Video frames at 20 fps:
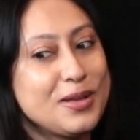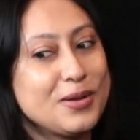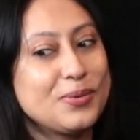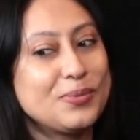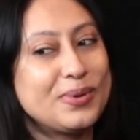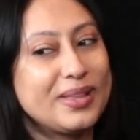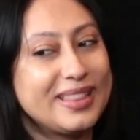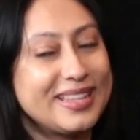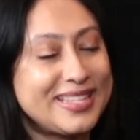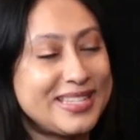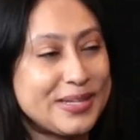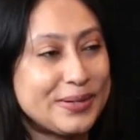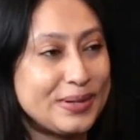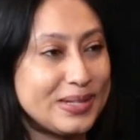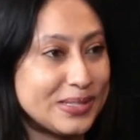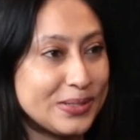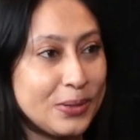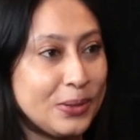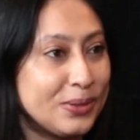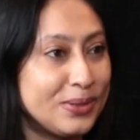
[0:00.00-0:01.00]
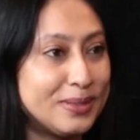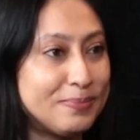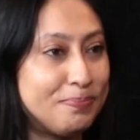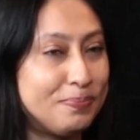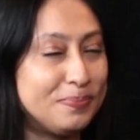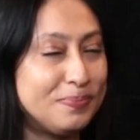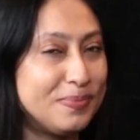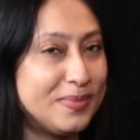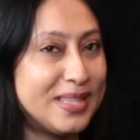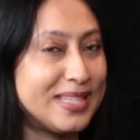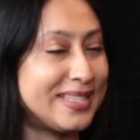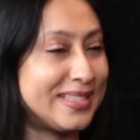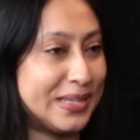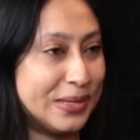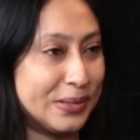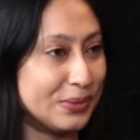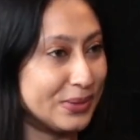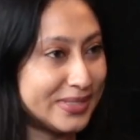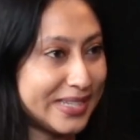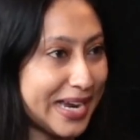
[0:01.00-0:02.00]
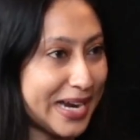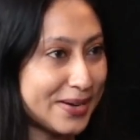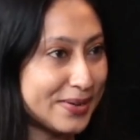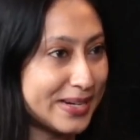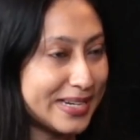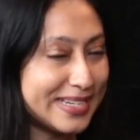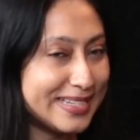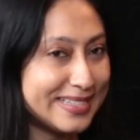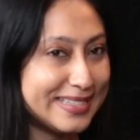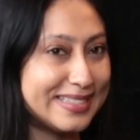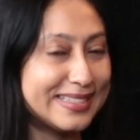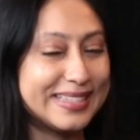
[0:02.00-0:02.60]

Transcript: with a series called The Single Diaries,